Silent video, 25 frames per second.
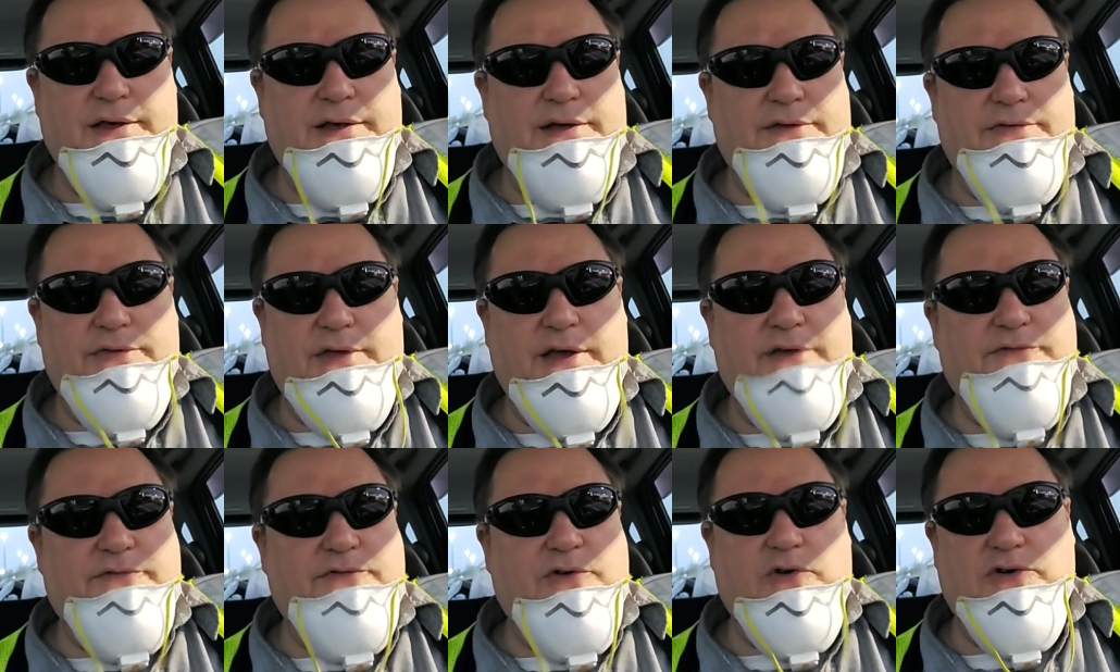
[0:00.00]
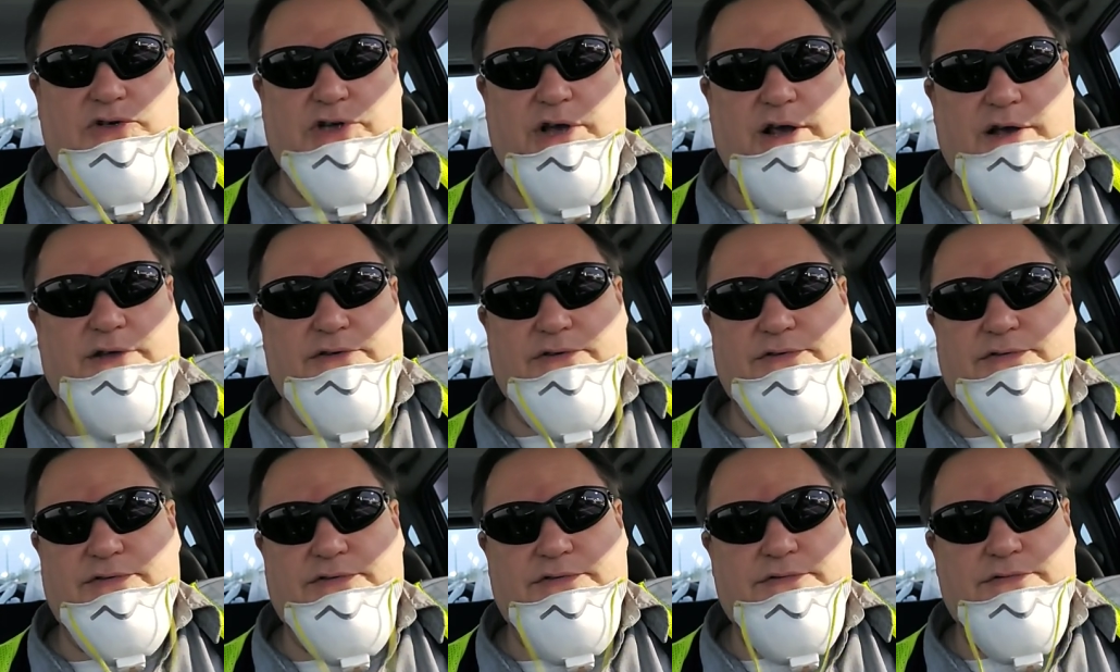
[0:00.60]
They have no
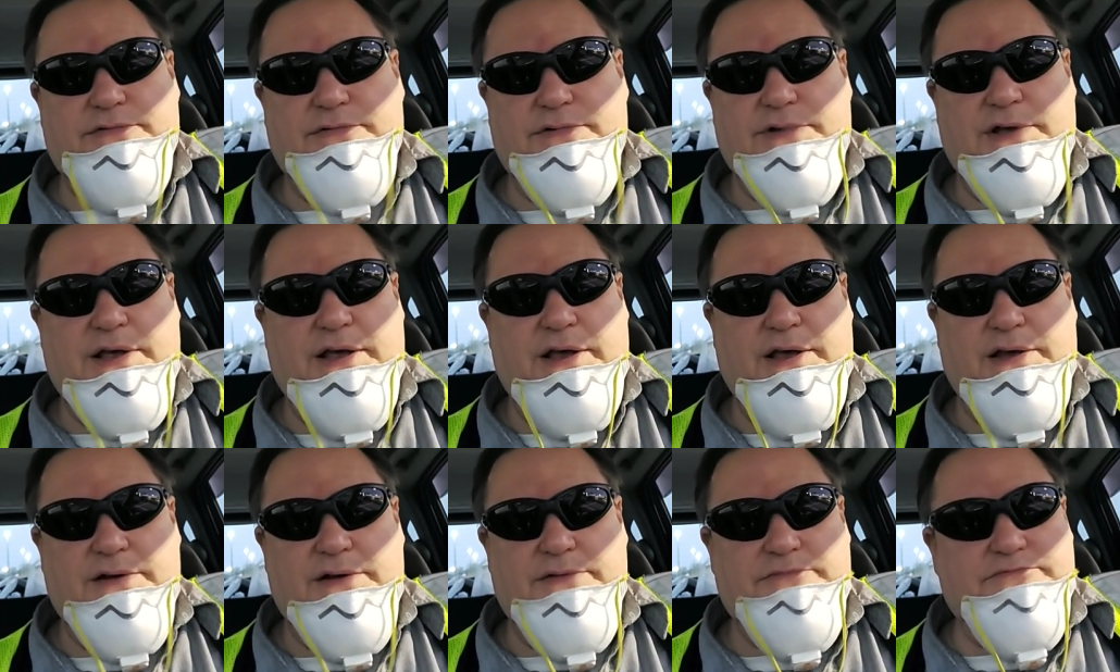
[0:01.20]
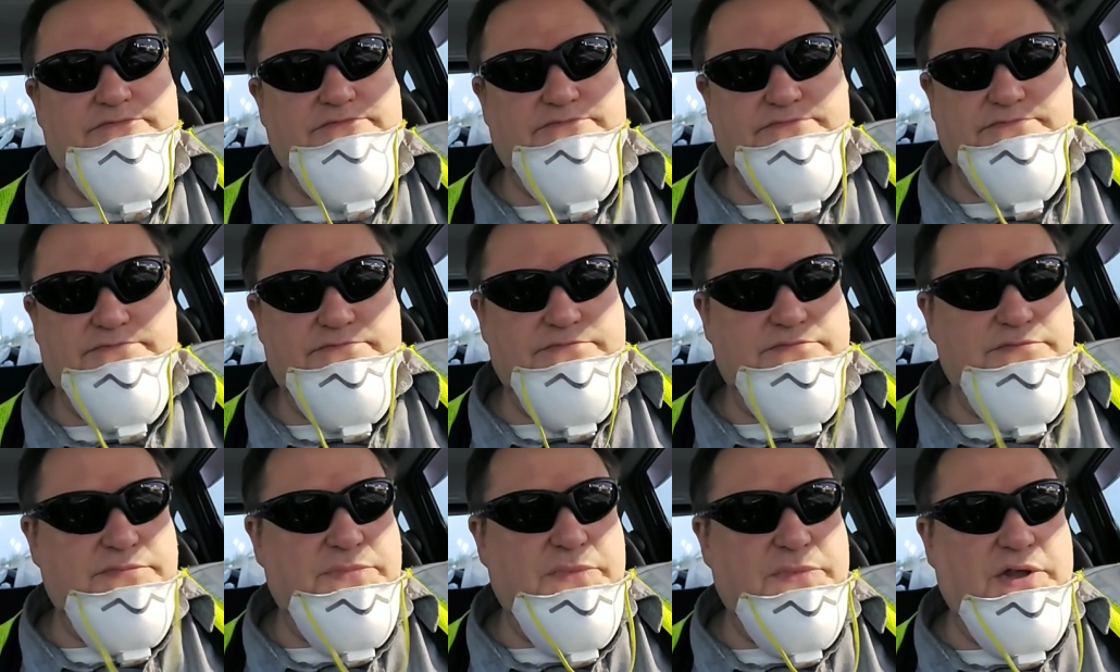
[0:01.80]
chance. And,
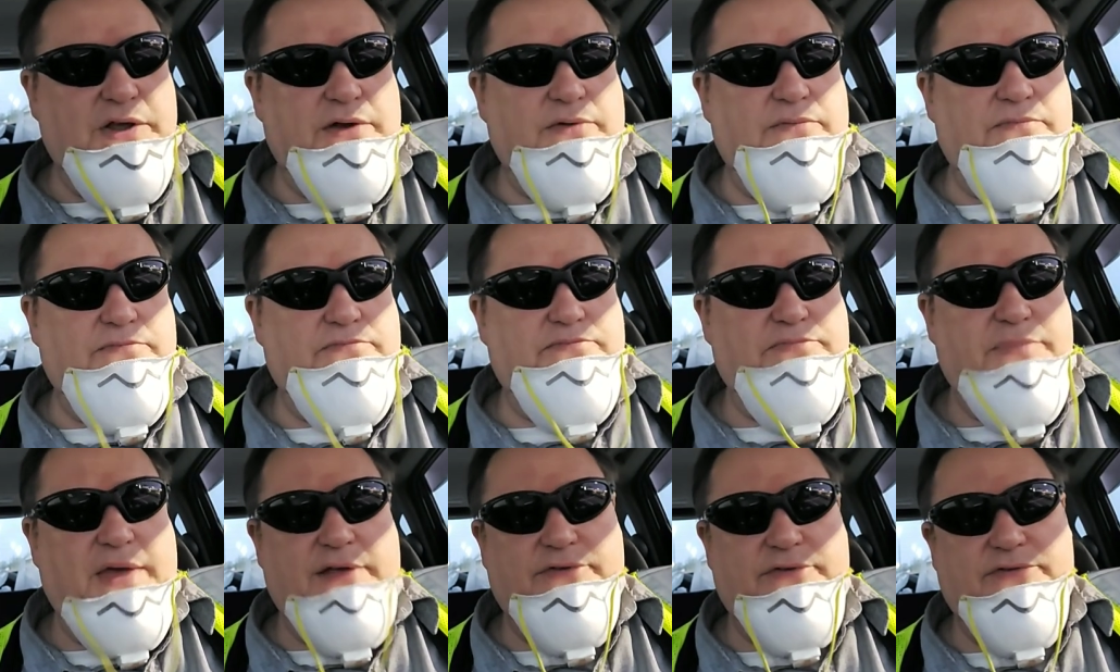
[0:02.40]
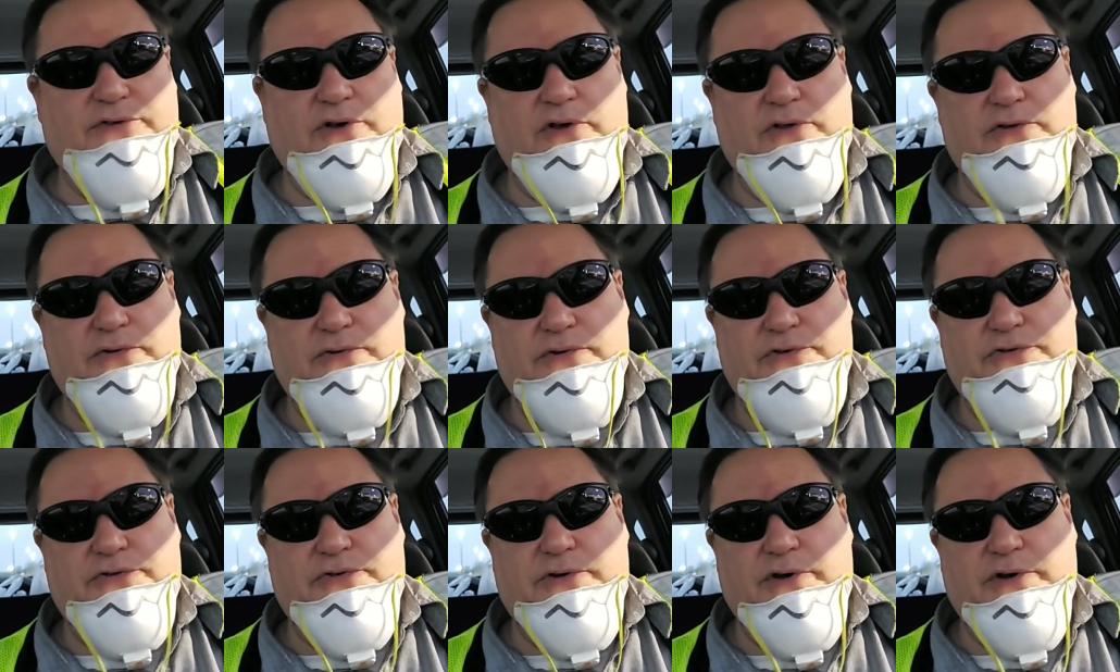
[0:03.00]
that's all there
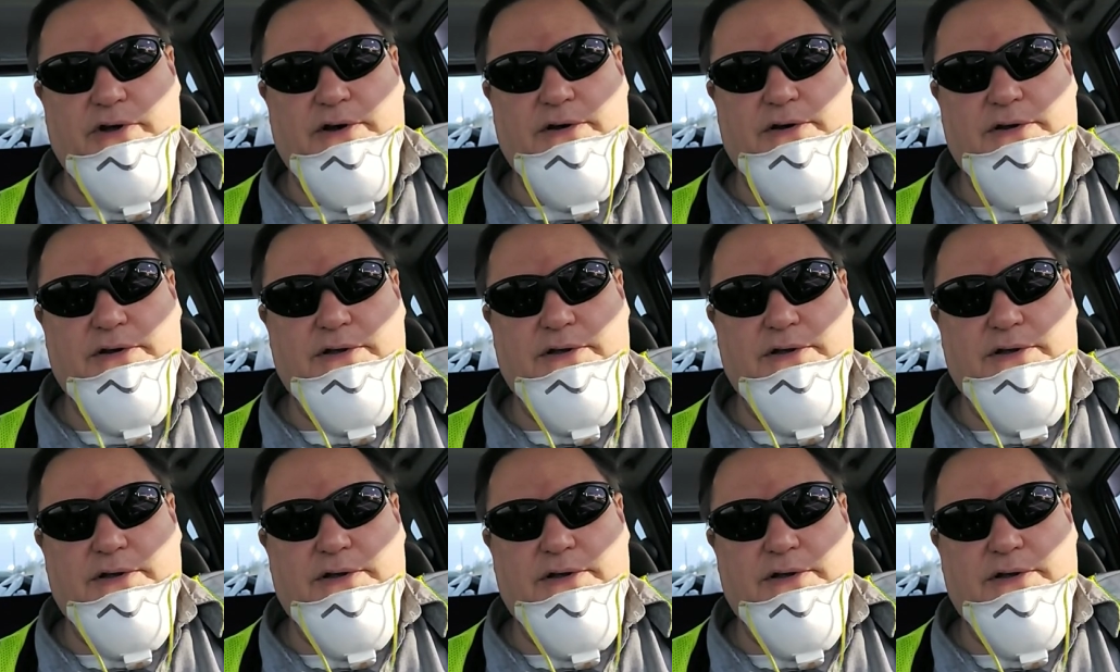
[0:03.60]
is to it.